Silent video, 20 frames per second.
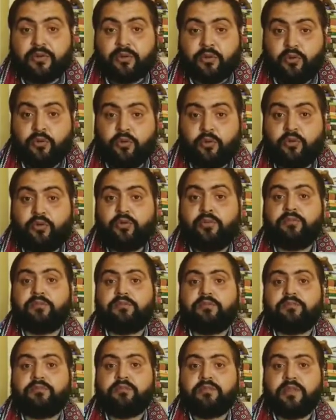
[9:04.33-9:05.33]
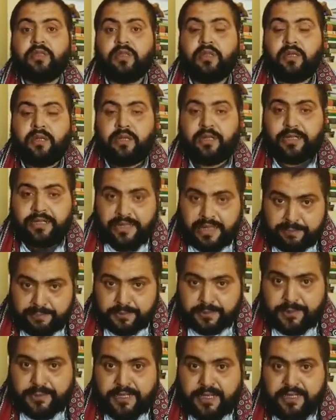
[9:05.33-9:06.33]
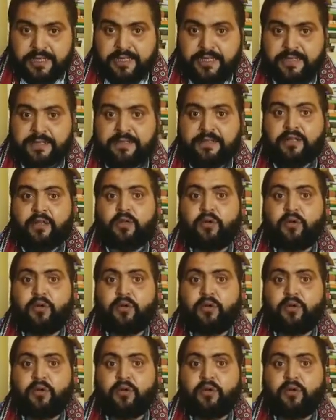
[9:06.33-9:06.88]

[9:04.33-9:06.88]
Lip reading: who rapes Tess,